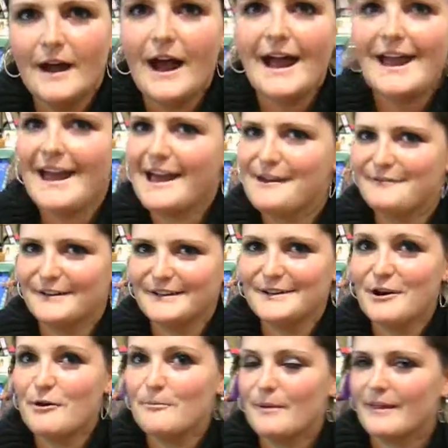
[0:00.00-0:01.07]
I haven't,
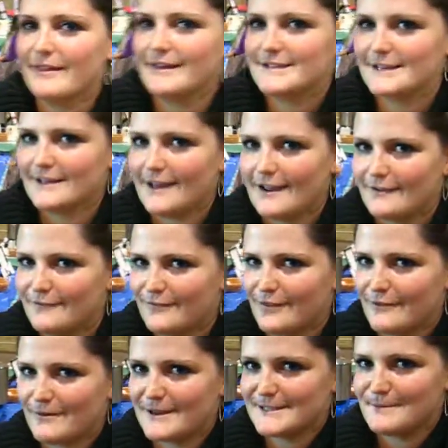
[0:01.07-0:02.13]
no, but they did have
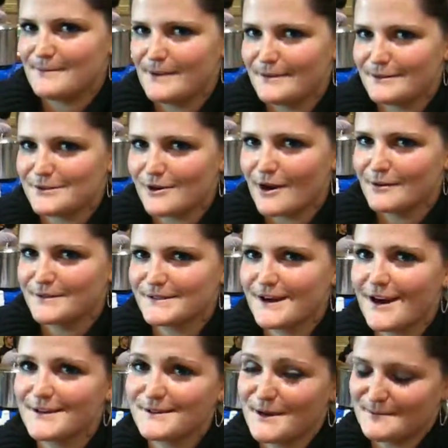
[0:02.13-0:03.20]
the recipe in the Toronto
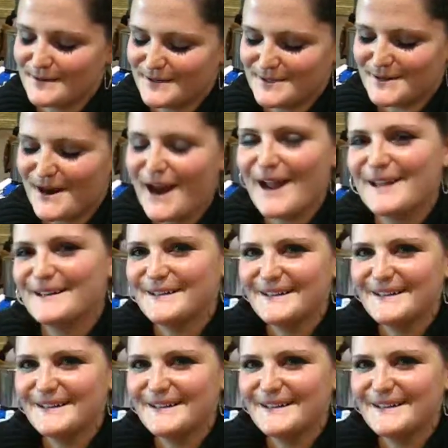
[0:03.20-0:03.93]
Star, so I'm going to try.